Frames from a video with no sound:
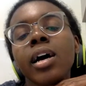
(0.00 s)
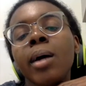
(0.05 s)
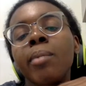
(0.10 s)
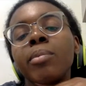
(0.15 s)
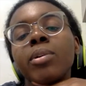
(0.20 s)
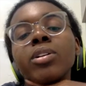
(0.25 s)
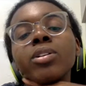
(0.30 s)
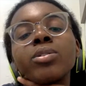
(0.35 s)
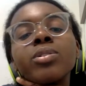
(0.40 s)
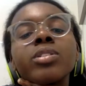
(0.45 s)
I'm
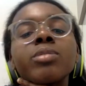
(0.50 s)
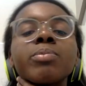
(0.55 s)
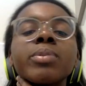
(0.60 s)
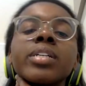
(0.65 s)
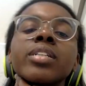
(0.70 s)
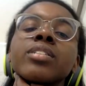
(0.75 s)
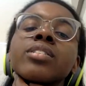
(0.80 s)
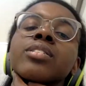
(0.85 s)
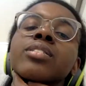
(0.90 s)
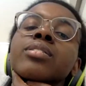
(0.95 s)
gonna do a
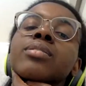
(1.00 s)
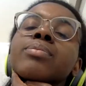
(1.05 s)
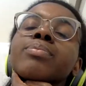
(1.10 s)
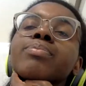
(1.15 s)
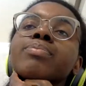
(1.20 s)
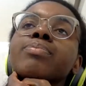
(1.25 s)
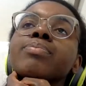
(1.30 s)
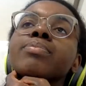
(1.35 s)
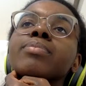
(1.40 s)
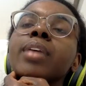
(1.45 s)
speech
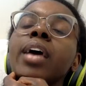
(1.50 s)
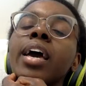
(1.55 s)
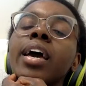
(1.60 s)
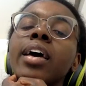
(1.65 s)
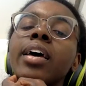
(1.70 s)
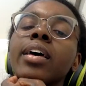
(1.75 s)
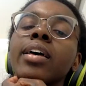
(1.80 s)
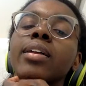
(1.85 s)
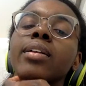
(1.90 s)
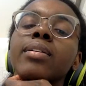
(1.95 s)

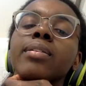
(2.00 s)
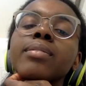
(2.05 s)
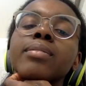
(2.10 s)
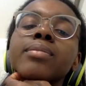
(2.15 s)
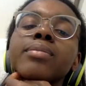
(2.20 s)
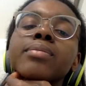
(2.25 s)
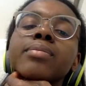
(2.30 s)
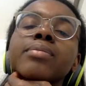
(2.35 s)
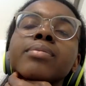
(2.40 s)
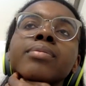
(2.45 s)

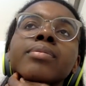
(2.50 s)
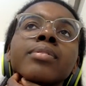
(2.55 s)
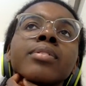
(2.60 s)
and